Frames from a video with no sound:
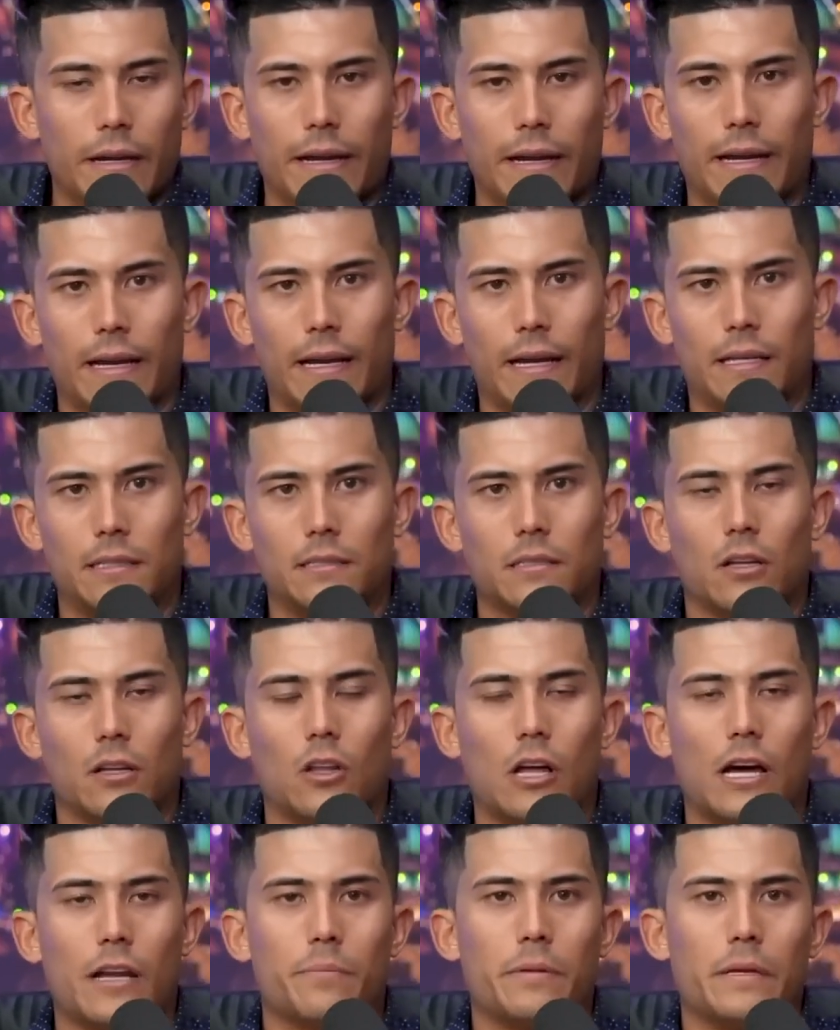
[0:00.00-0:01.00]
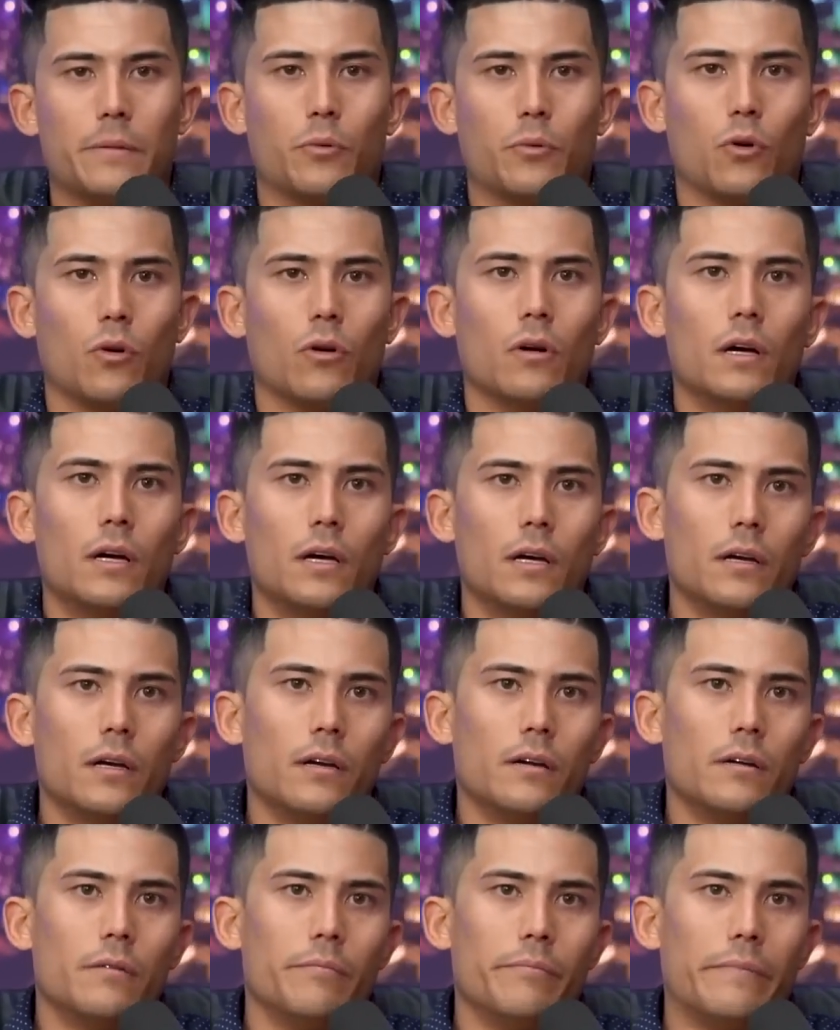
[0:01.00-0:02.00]
And a lot of people
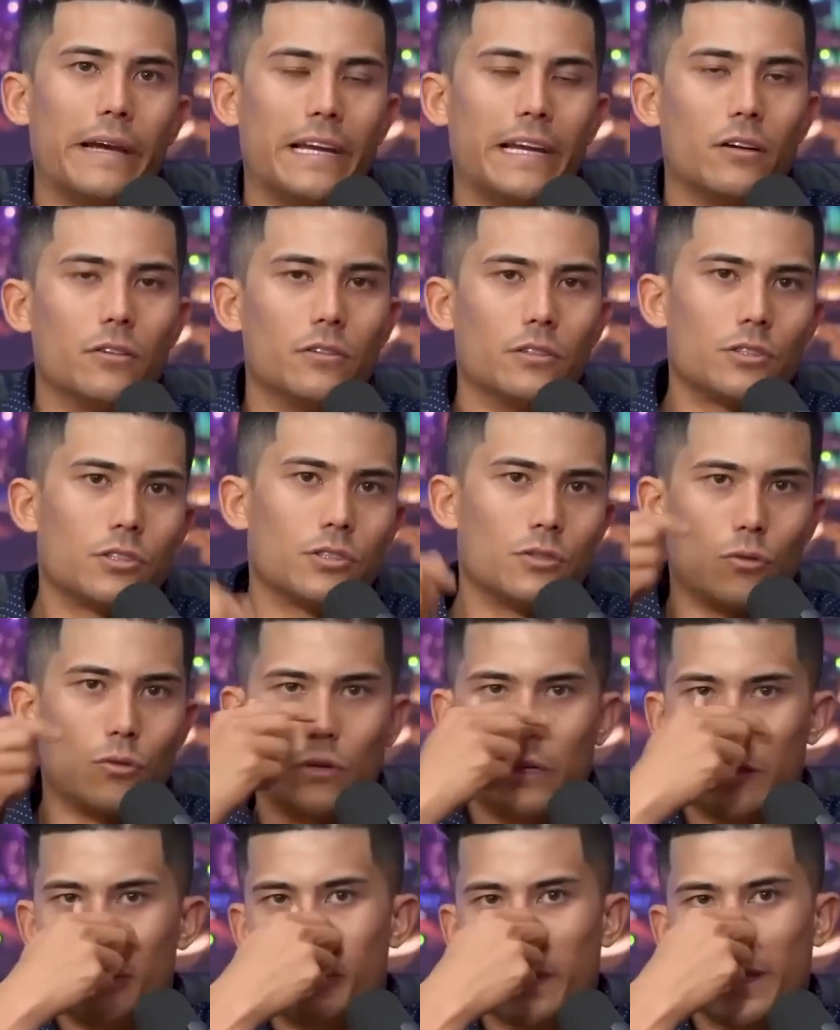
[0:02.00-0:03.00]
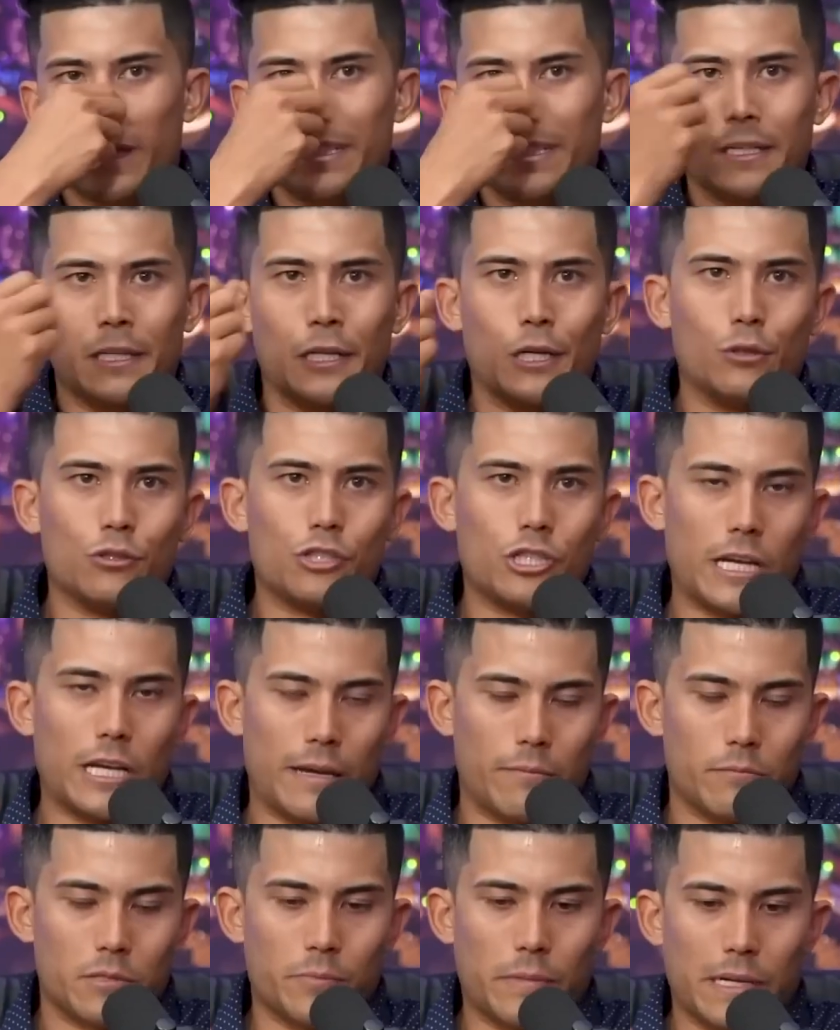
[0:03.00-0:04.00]
may know this story, but, you know,
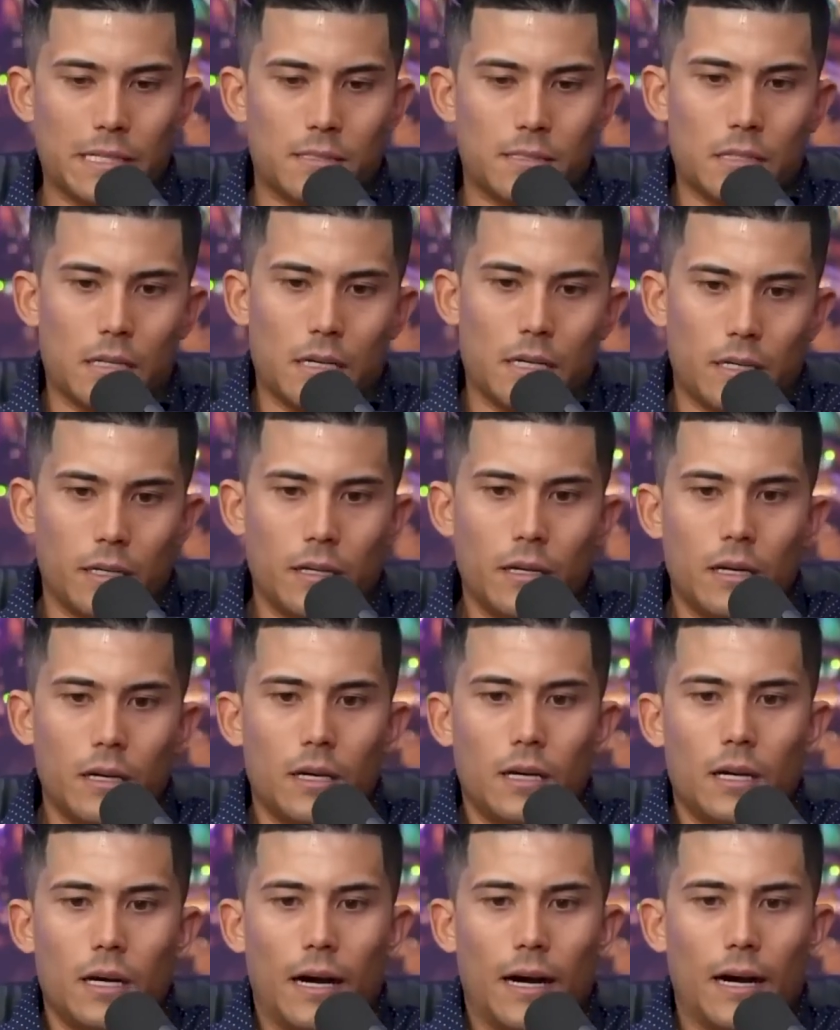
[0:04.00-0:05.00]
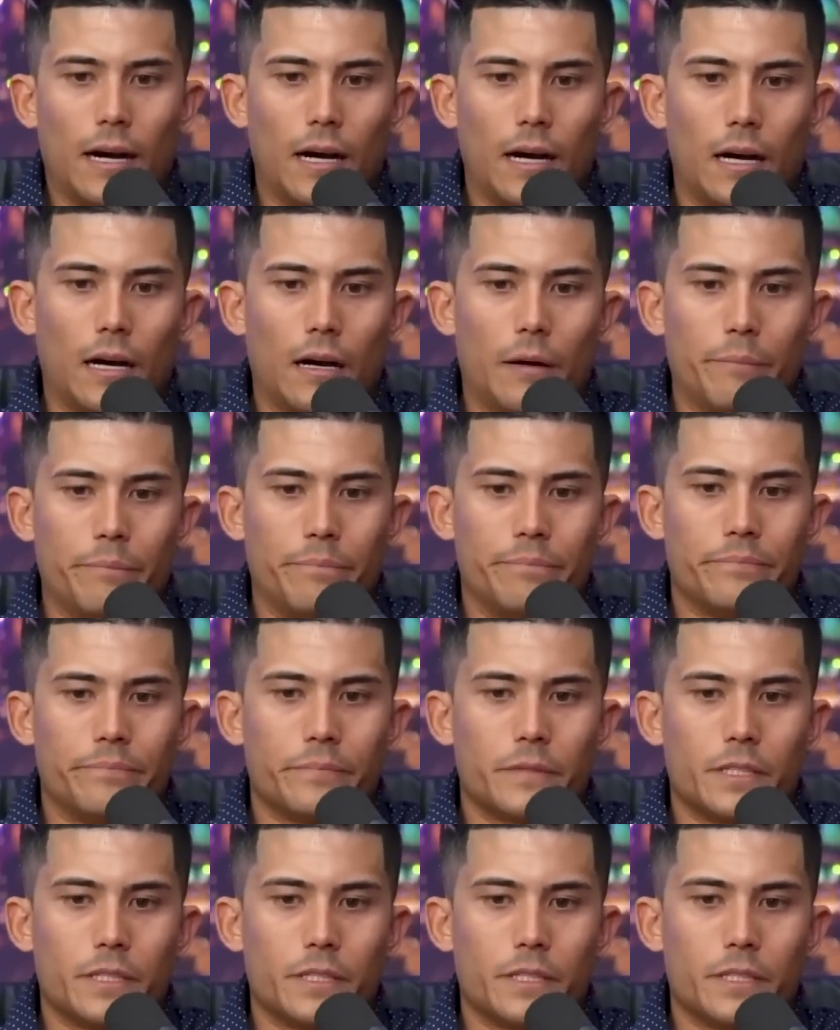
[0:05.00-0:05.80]
James, my son, um,